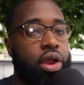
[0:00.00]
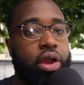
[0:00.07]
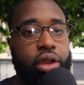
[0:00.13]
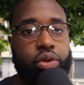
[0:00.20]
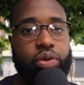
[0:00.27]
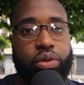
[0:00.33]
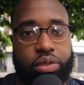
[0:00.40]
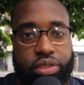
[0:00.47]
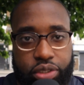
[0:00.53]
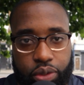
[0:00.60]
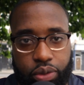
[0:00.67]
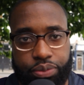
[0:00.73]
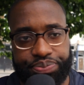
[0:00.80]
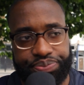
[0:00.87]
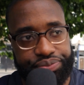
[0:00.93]
All right, cool.
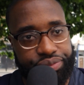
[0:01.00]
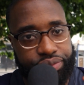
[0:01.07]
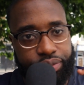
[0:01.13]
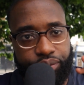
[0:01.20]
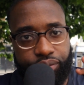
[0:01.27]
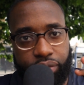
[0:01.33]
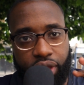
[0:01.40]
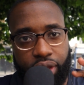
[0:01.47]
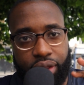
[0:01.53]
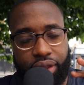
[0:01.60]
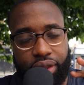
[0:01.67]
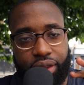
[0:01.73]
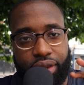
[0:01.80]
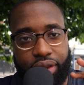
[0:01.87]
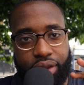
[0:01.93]
So
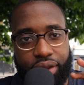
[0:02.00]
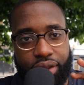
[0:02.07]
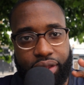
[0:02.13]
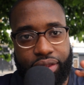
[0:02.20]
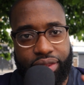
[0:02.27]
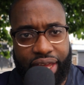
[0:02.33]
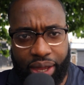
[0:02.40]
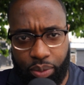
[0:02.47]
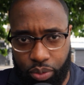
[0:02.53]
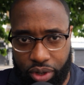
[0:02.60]
that